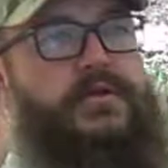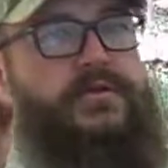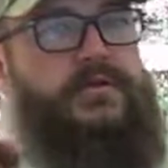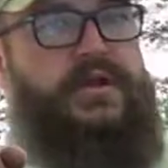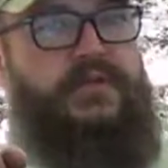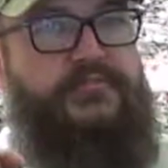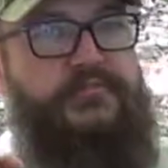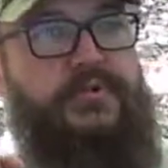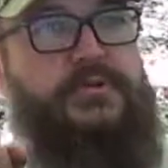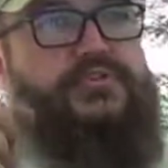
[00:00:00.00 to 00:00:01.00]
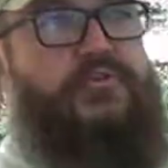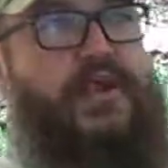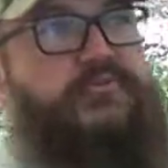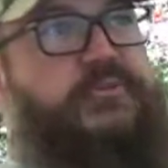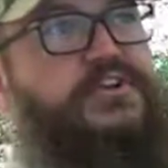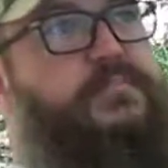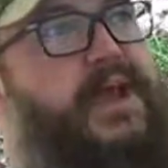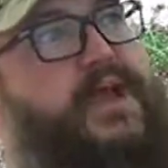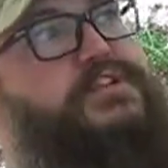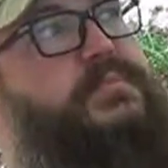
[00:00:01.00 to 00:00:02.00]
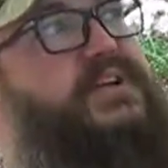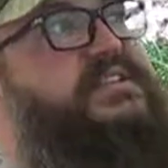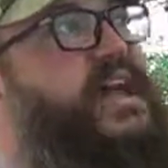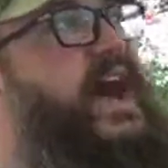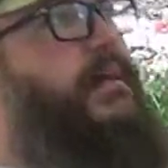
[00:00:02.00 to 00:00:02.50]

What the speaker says: you're getting a free Bushcraft Ridge patch because I